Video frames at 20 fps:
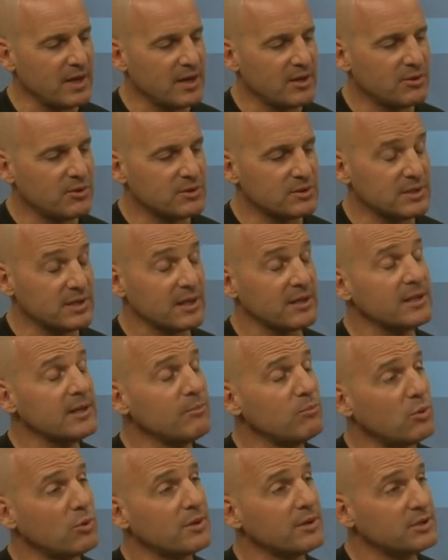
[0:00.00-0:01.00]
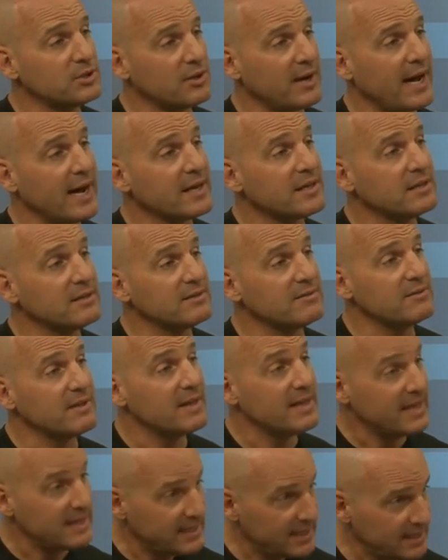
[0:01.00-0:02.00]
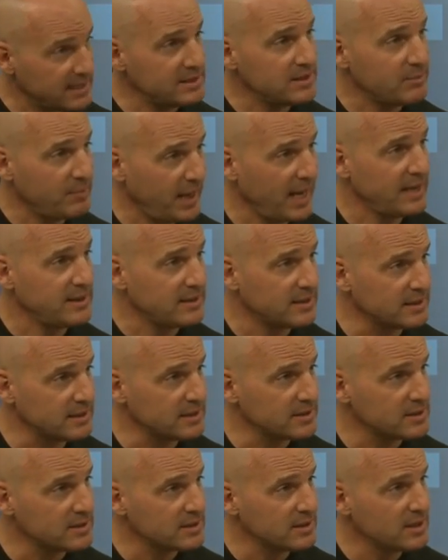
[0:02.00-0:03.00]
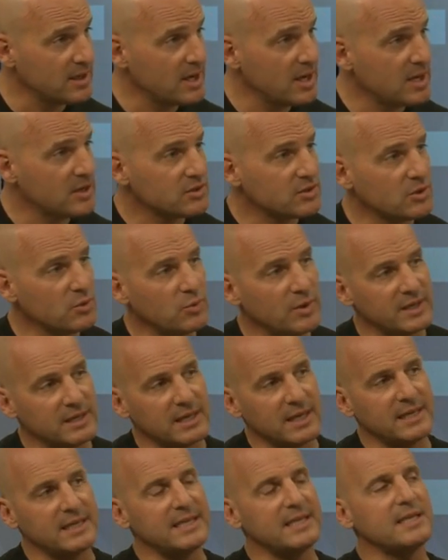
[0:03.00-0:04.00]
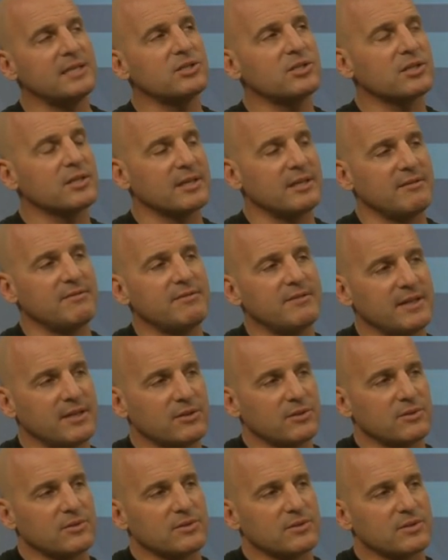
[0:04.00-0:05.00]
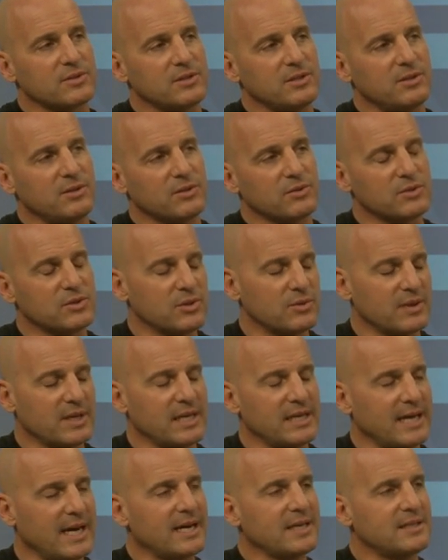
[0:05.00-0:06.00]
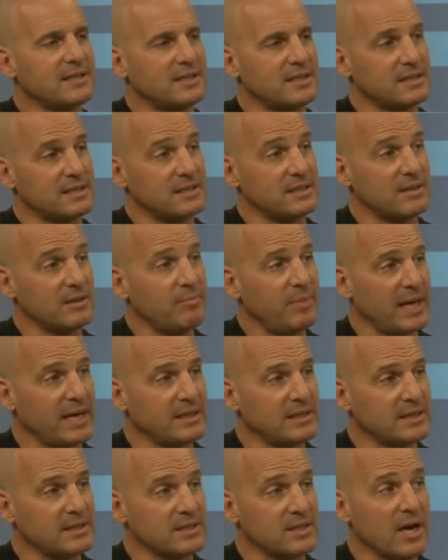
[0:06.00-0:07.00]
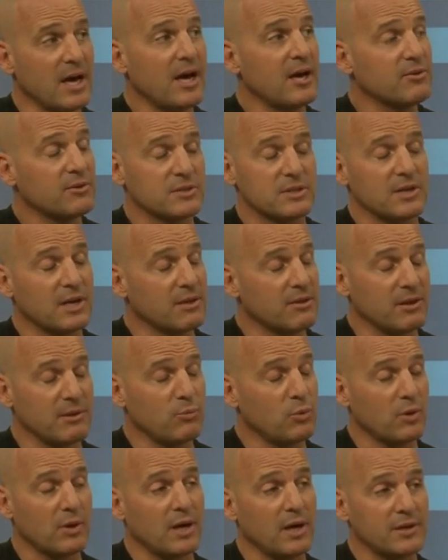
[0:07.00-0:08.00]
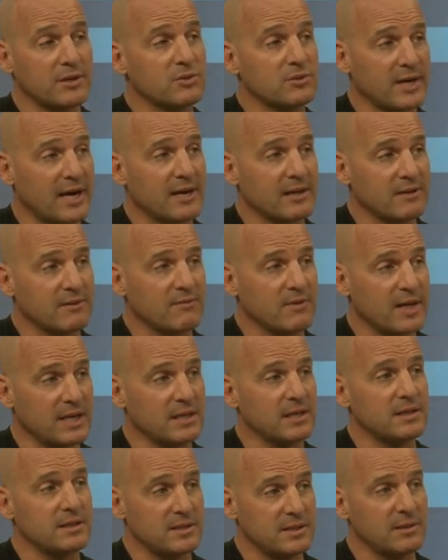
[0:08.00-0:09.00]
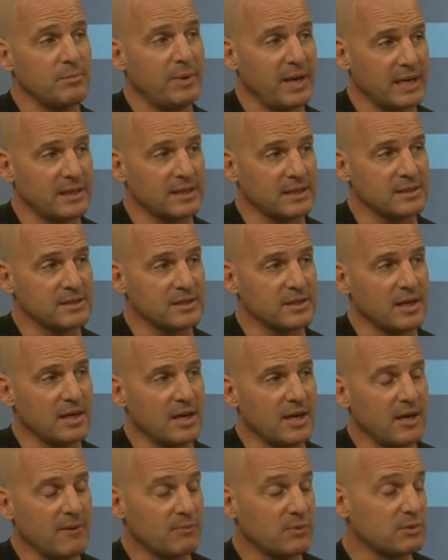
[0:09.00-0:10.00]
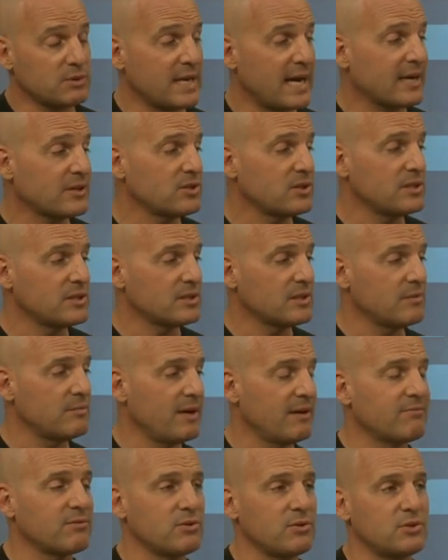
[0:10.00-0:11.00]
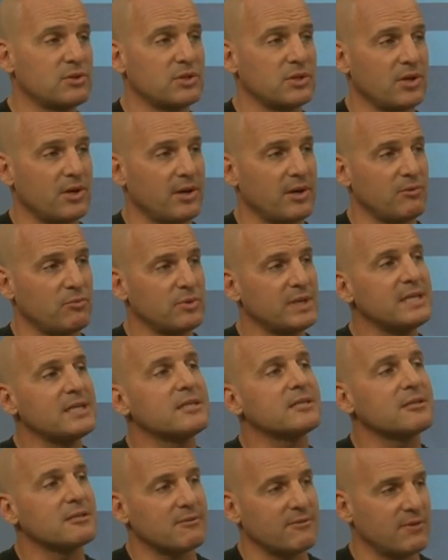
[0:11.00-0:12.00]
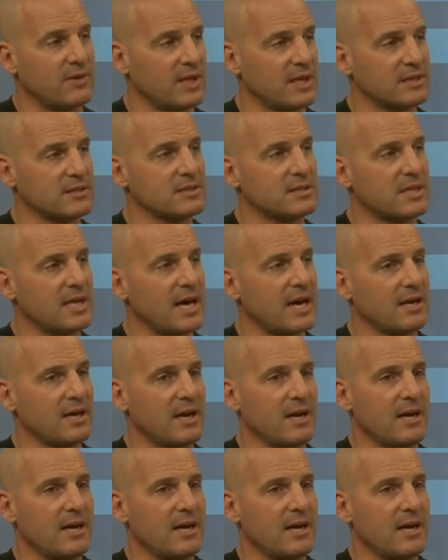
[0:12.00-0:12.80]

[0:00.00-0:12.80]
There's nothing more attractive than independence. So what initially feels, you know, so connected, this dependence, there's nothing more unattractive than dependence. There's actually some evolutionary reasons for this, that